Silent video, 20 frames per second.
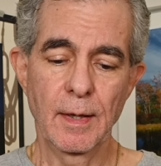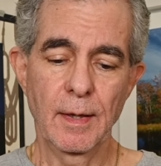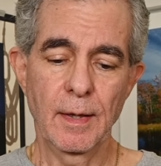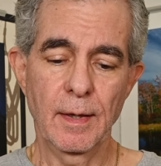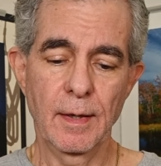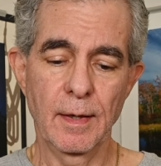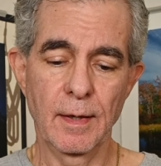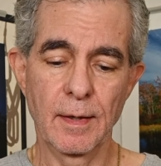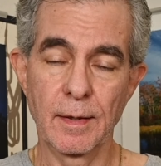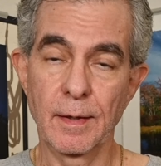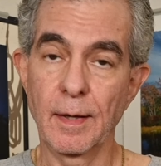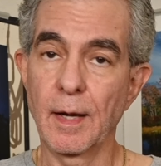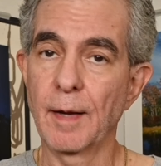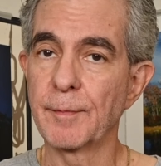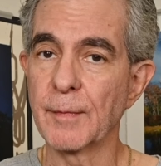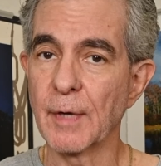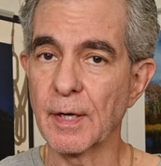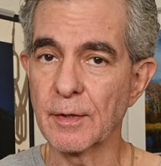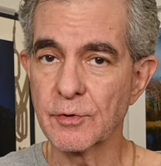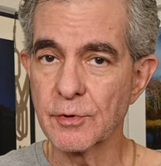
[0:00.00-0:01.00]

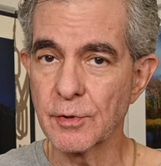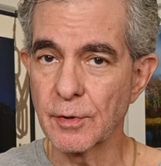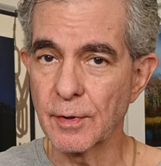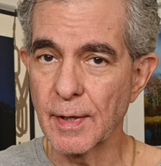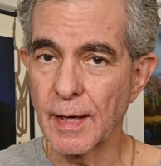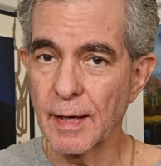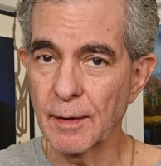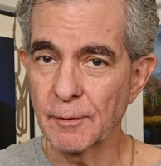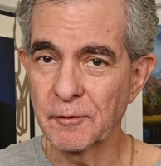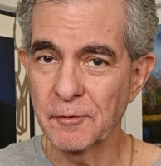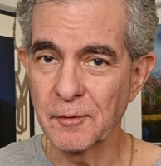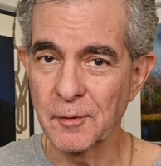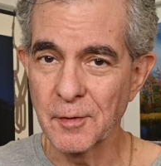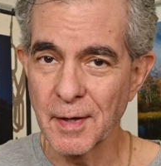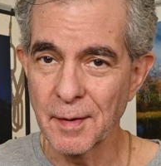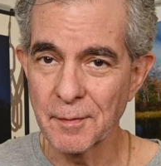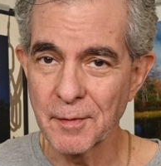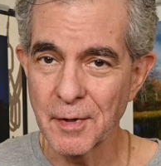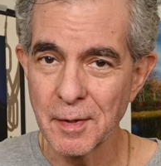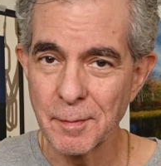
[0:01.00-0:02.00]
I'm not sure how soon
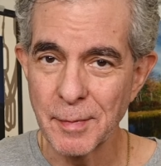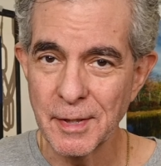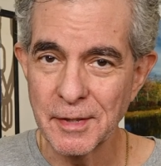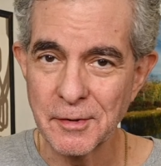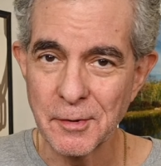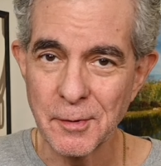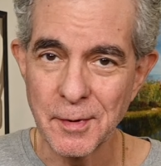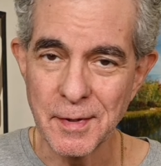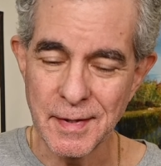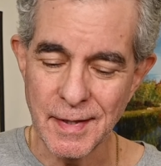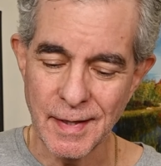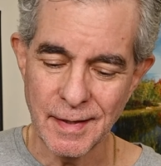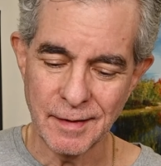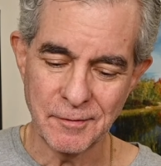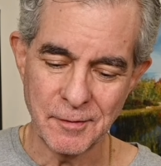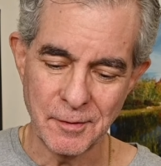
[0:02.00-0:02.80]
I'm going to be doing that,